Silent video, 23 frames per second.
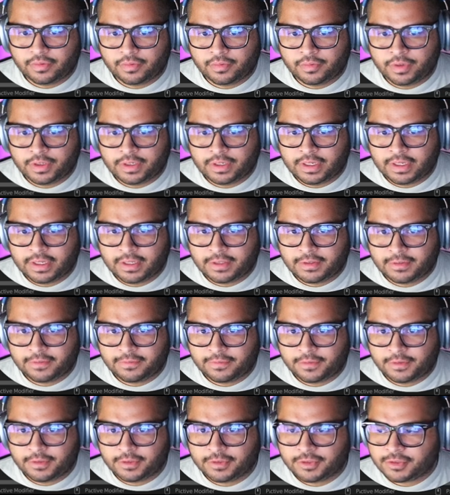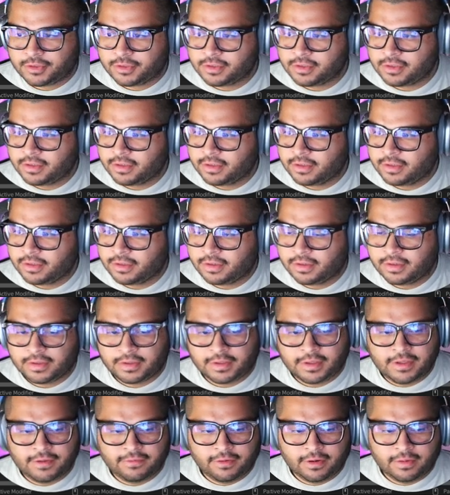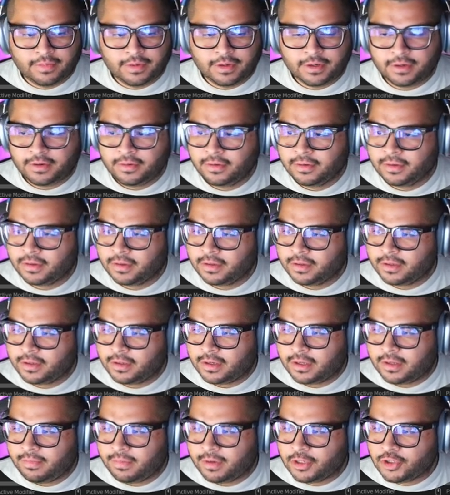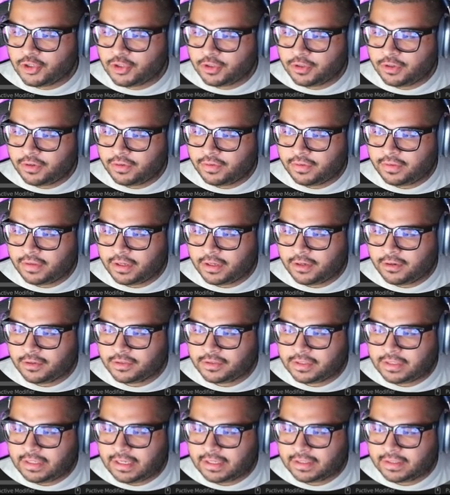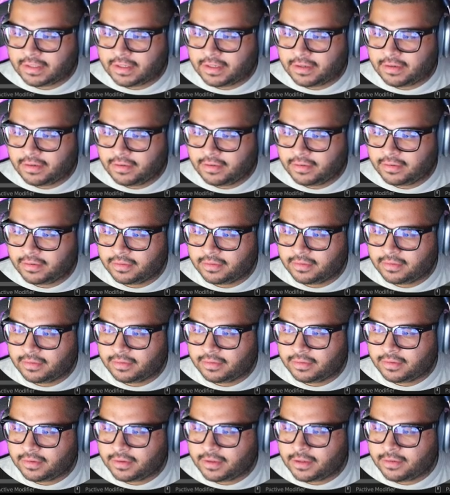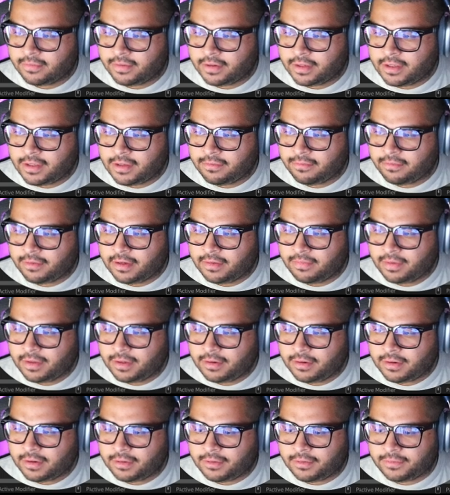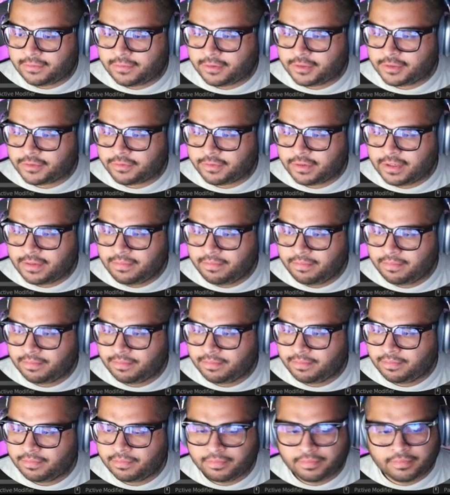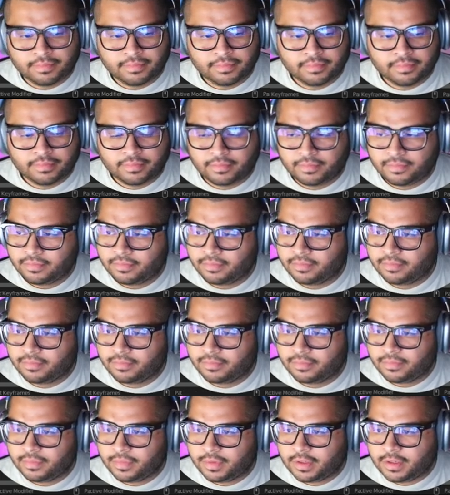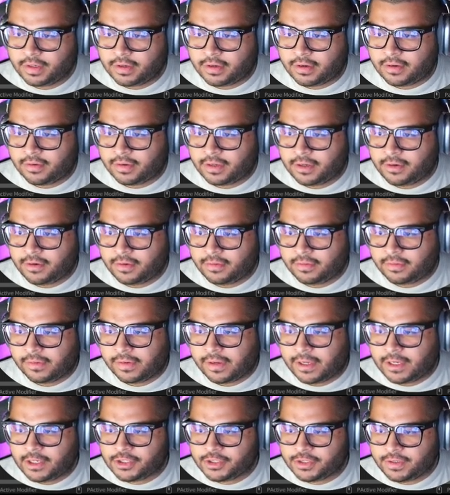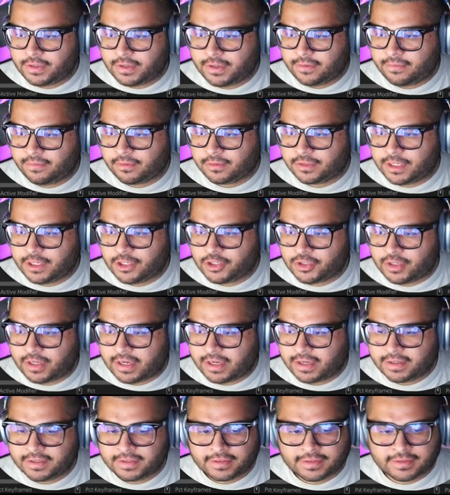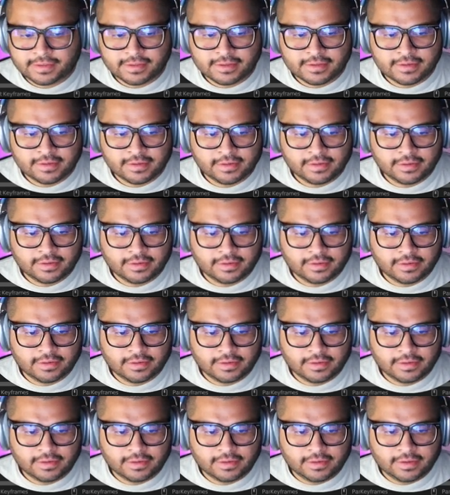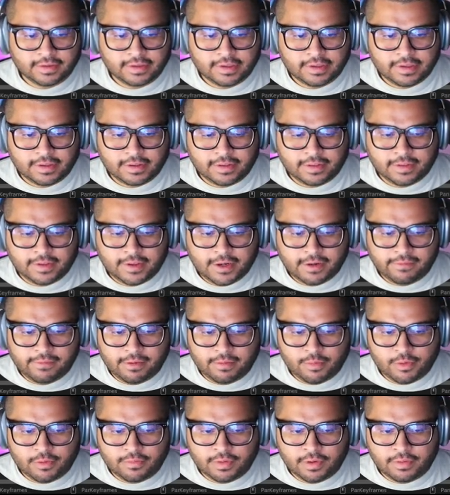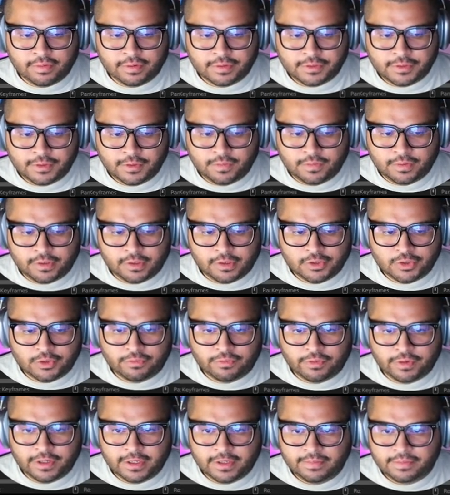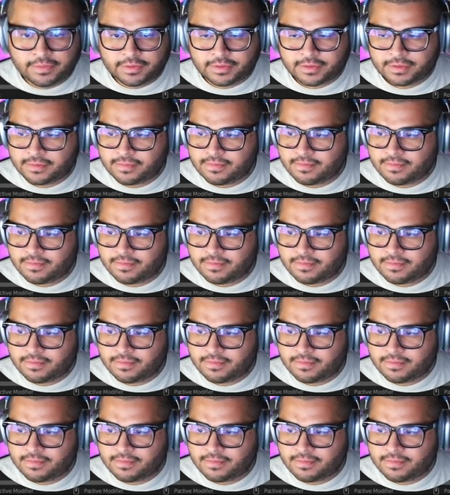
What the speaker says: we're gonna get the first keyframe here and make sure that you're selecting every keyframe here on the first frame and all here on location and rotation X. Then if we move over to 100 frames,